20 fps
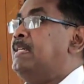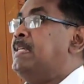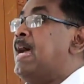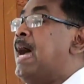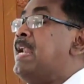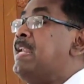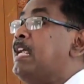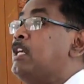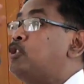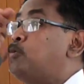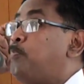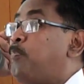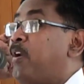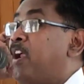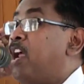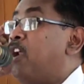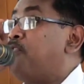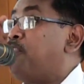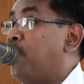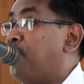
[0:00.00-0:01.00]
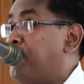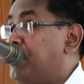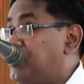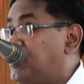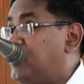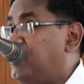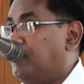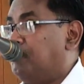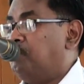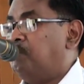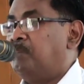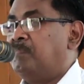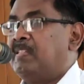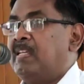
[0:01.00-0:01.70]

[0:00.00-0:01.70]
Daniel's prayer for wisdom.